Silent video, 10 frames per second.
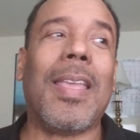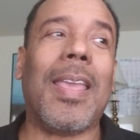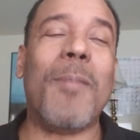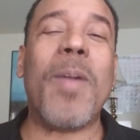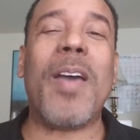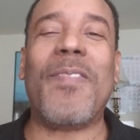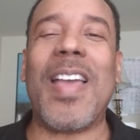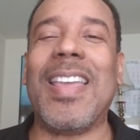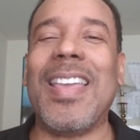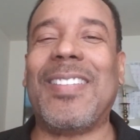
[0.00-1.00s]
And matter of
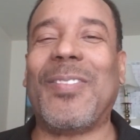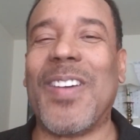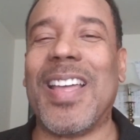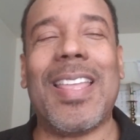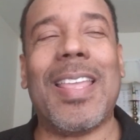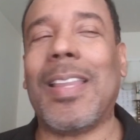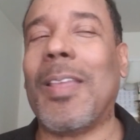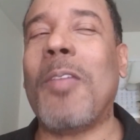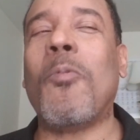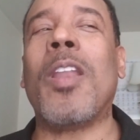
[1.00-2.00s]
fact, he's
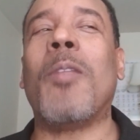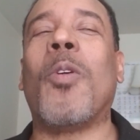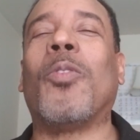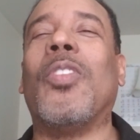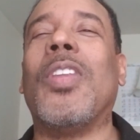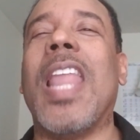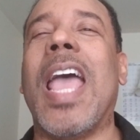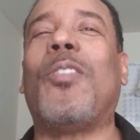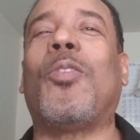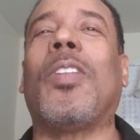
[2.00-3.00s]
he, he one of the most
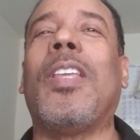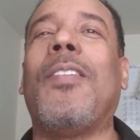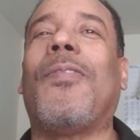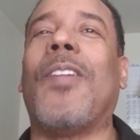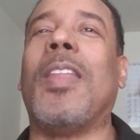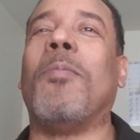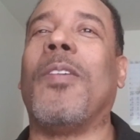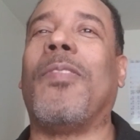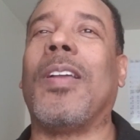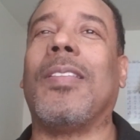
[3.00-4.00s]
naturally funny
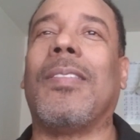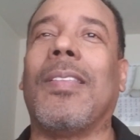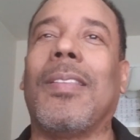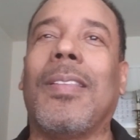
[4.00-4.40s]
motherfuckers